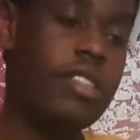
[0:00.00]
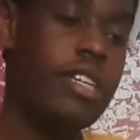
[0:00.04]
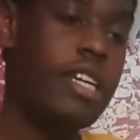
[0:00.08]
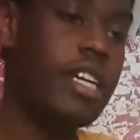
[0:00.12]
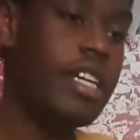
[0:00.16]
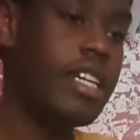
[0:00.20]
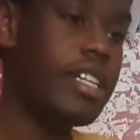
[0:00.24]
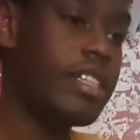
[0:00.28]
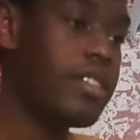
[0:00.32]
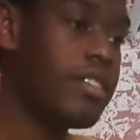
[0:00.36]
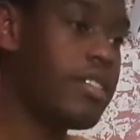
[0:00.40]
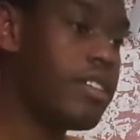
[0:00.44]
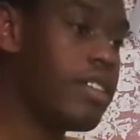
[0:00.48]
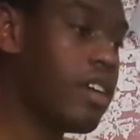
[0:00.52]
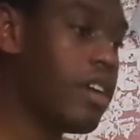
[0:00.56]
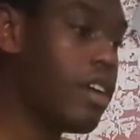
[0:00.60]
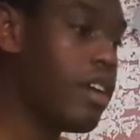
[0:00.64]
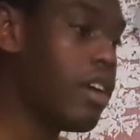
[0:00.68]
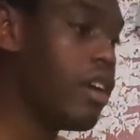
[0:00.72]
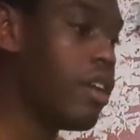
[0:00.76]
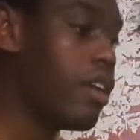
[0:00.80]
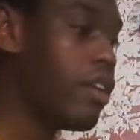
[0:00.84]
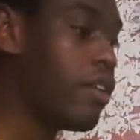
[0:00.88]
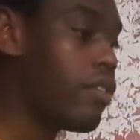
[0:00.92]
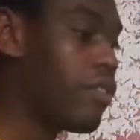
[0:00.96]
tanks.
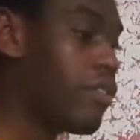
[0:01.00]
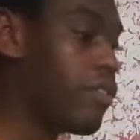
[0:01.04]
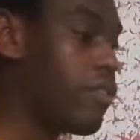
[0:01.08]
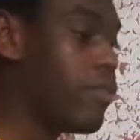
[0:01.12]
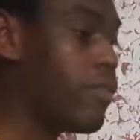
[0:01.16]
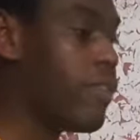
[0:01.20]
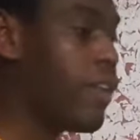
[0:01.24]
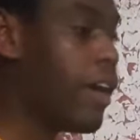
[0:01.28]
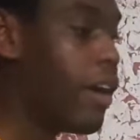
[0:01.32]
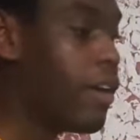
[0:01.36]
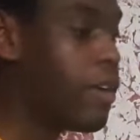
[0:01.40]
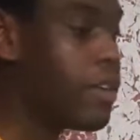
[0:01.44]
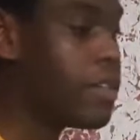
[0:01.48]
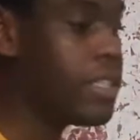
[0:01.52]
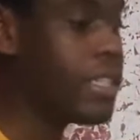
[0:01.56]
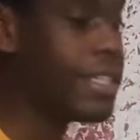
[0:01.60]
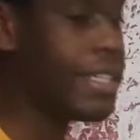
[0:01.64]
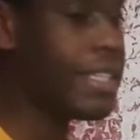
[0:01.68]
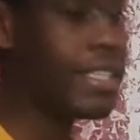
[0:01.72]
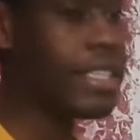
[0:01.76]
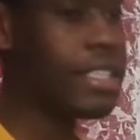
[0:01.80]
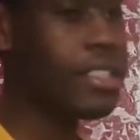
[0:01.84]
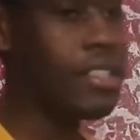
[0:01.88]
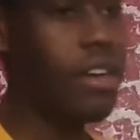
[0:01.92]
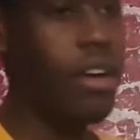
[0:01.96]
For flower
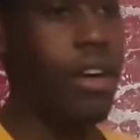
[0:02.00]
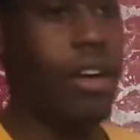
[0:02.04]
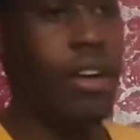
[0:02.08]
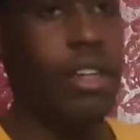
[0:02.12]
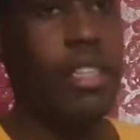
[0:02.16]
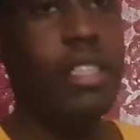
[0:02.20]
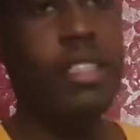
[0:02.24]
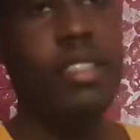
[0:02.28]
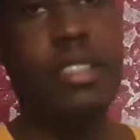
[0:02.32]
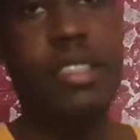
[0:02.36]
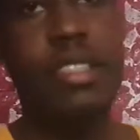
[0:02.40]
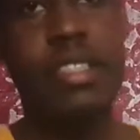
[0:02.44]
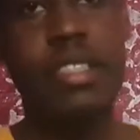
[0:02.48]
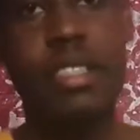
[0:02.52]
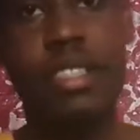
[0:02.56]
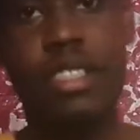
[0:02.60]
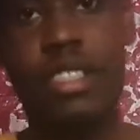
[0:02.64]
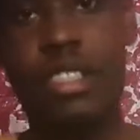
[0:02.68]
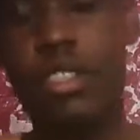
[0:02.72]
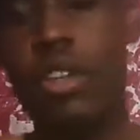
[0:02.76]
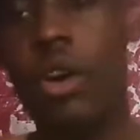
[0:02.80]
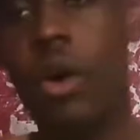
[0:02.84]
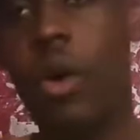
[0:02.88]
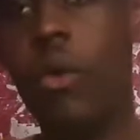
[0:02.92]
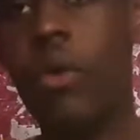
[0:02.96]
tanks, honestly,
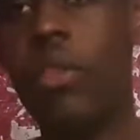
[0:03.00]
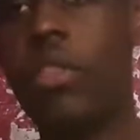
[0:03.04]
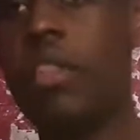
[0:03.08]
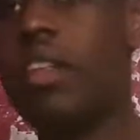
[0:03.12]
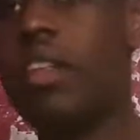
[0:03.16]
just go with